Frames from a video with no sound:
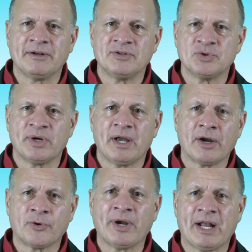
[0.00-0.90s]
enjoy
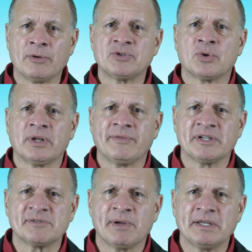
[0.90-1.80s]
a great outdoor
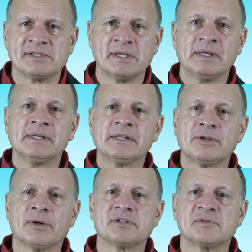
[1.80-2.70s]
living space.
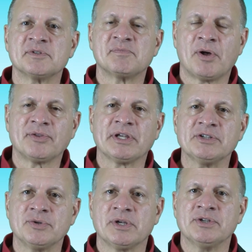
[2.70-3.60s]
There are some small
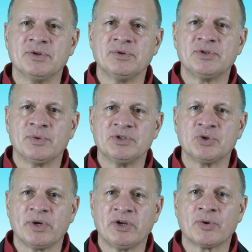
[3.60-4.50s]
things you can do to
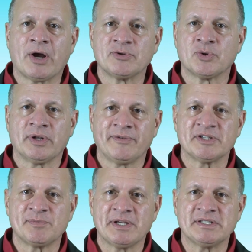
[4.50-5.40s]
enjoy your outdoor living
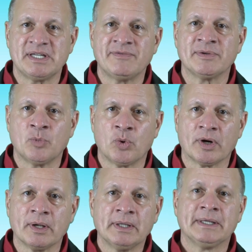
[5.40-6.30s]
space even more.